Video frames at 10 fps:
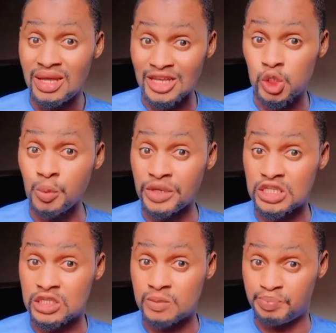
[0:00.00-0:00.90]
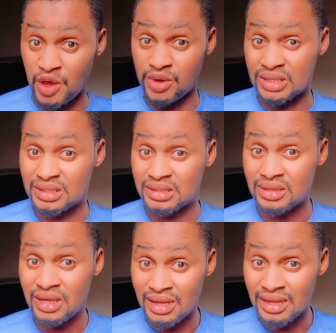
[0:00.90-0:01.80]
there should be
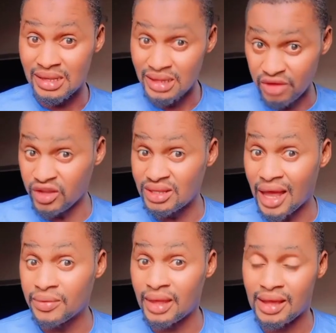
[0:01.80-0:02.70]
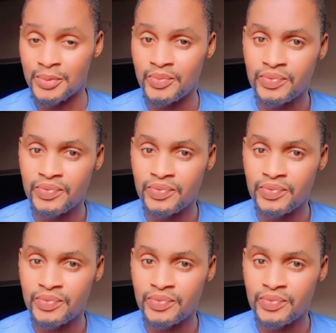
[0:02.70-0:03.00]
spirits living down there.